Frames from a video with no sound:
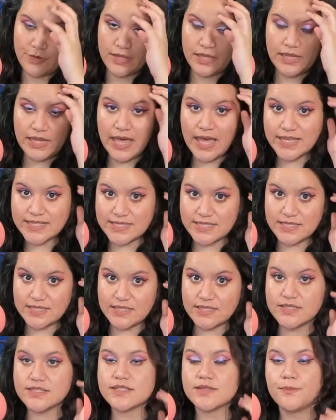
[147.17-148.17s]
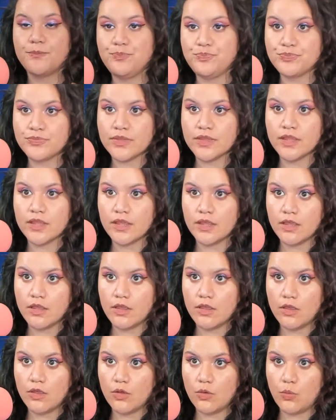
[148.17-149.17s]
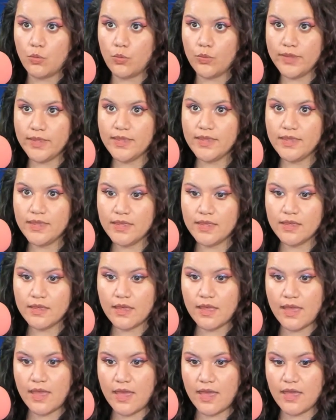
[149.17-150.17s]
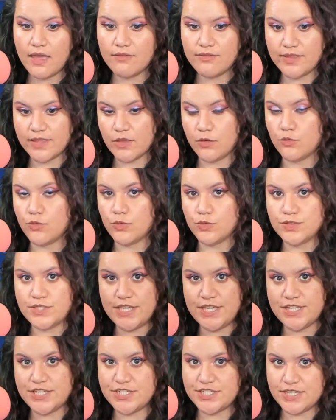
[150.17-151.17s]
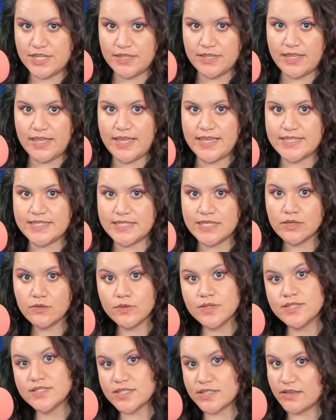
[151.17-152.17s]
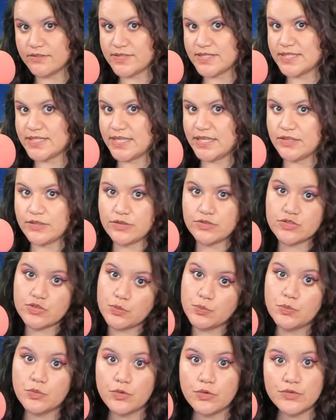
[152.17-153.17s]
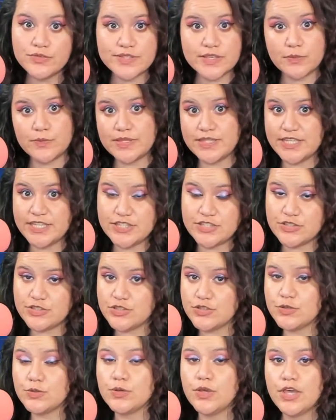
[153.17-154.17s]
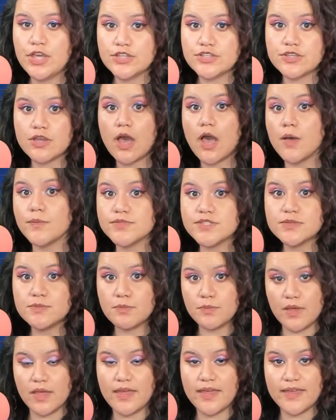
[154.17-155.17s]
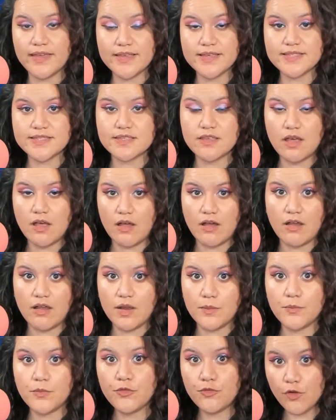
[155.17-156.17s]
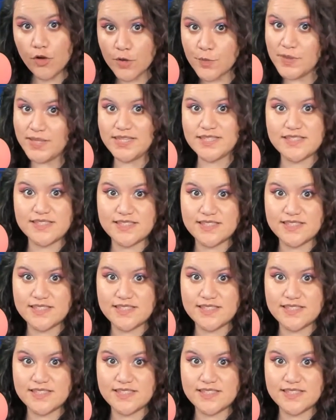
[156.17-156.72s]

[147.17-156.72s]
classes, we have like a rotation, a sequence of skills or moves that we need to do to optimize our performance.